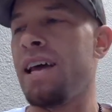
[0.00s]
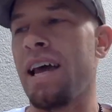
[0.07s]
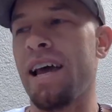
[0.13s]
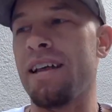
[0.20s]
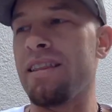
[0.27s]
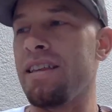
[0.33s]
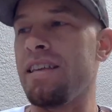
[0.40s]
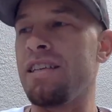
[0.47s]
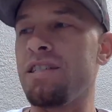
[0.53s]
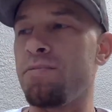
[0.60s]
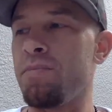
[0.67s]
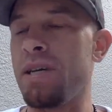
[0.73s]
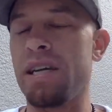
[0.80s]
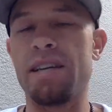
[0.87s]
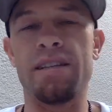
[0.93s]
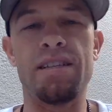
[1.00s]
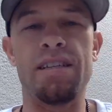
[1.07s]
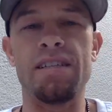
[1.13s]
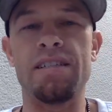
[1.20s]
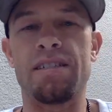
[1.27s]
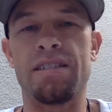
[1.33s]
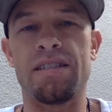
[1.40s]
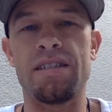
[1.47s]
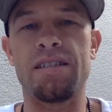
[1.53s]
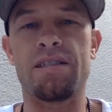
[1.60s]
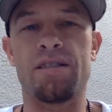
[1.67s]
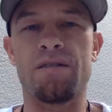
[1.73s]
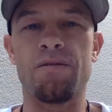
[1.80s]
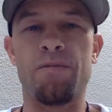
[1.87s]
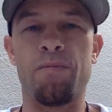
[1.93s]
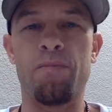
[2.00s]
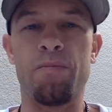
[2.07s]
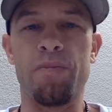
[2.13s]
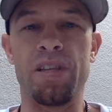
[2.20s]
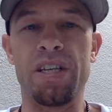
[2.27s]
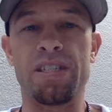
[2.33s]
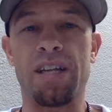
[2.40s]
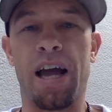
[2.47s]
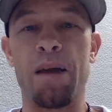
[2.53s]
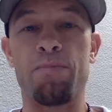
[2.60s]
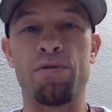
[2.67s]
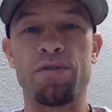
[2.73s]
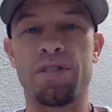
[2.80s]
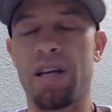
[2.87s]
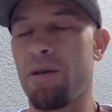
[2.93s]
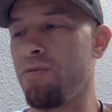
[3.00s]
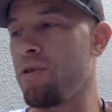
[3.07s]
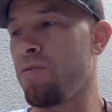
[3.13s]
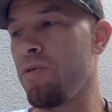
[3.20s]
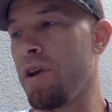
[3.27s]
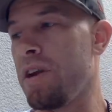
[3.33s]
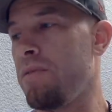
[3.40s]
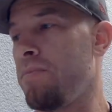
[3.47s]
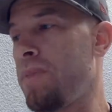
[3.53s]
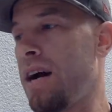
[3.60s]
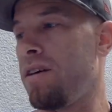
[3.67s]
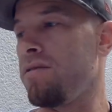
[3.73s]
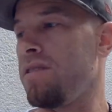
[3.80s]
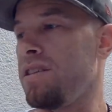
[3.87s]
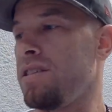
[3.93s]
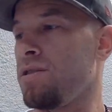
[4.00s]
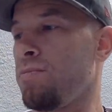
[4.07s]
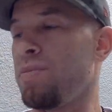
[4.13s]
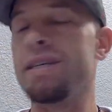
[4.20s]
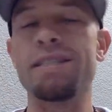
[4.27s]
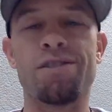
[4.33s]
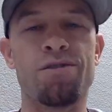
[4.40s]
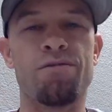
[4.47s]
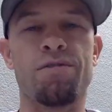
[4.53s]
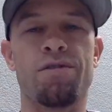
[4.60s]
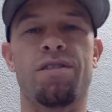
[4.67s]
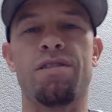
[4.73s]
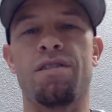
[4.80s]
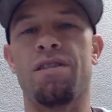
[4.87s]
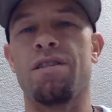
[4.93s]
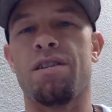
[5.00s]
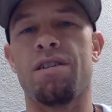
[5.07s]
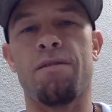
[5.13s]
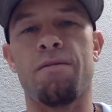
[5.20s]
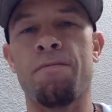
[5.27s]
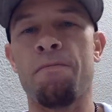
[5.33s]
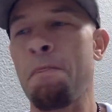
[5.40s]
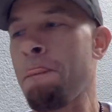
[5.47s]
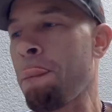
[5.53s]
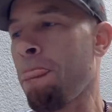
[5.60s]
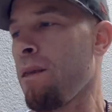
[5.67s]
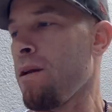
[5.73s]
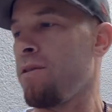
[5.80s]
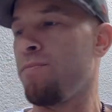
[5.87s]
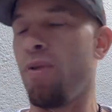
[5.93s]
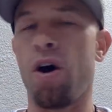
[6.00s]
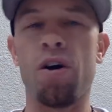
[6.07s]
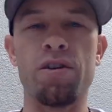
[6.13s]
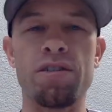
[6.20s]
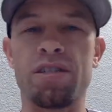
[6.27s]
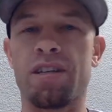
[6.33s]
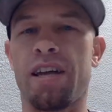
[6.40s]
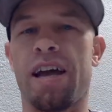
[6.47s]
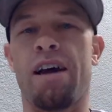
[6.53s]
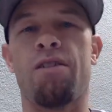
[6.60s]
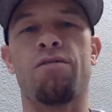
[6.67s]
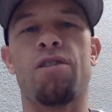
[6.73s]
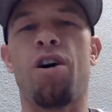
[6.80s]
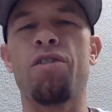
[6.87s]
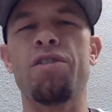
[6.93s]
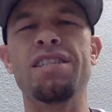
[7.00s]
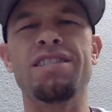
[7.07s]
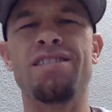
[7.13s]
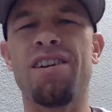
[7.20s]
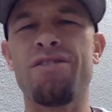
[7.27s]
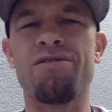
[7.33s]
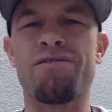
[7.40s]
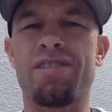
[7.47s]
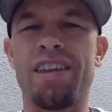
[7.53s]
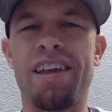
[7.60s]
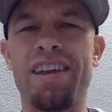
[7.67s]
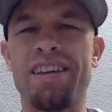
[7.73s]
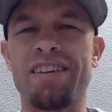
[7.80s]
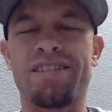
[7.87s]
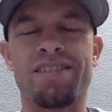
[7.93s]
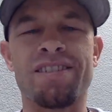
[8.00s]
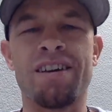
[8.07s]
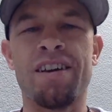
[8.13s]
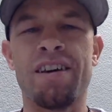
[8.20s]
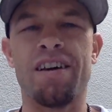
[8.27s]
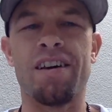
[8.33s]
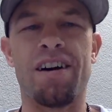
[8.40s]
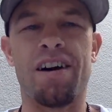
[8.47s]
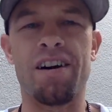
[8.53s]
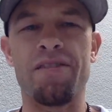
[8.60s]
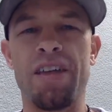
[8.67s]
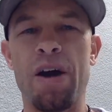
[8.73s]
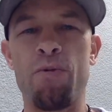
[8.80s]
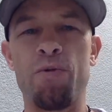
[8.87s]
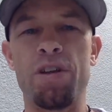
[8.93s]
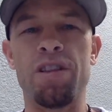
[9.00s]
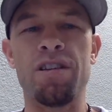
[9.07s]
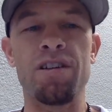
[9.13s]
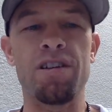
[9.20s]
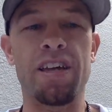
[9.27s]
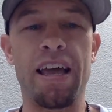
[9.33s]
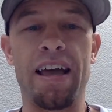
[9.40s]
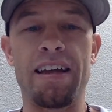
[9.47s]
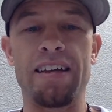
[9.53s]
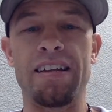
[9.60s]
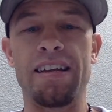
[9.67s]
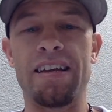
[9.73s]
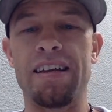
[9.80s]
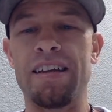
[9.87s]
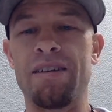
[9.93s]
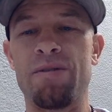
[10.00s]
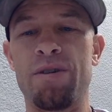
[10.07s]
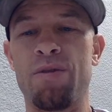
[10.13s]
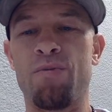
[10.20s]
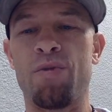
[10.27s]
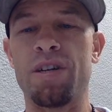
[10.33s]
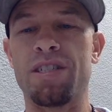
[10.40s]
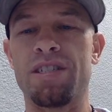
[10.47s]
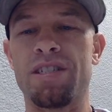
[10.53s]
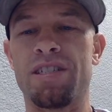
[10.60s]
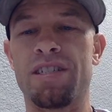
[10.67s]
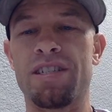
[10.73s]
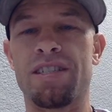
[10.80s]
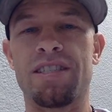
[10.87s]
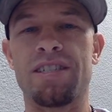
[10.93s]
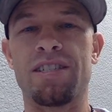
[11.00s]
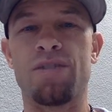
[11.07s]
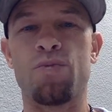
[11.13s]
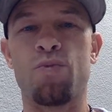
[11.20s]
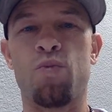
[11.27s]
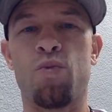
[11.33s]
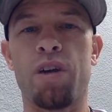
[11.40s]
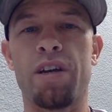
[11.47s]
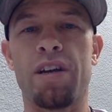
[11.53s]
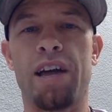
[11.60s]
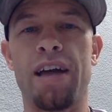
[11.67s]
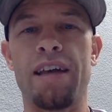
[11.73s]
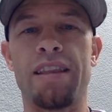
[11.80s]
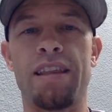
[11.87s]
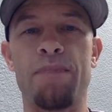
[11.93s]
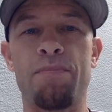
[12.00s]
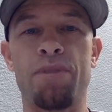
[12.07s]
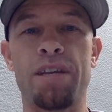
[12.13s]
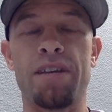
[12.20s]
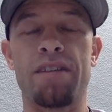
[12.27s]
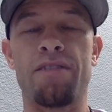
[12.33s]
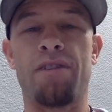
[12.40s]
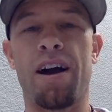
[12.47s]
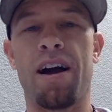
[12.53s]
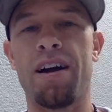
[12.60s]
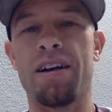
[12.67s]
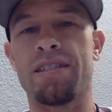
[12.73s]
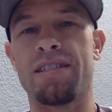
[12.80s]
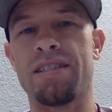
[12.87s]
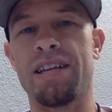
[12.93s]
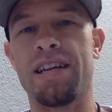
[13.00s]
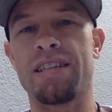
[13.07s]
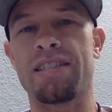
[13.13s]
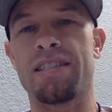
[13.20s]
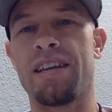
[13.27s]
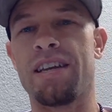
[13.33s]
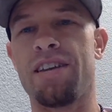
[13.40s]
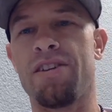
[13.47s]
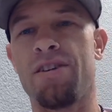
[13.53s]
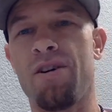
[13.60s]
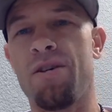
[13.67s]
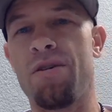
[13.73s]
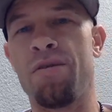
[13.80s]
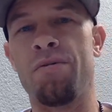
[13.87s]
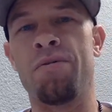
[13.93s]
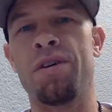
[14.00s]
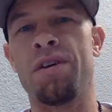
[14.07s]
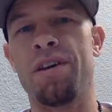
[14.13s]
And these men, these disciples that we read about, these epistles, Paul's account, all these other things that we look at, it wasn't just this one night they blinked their eyes and next thing you know,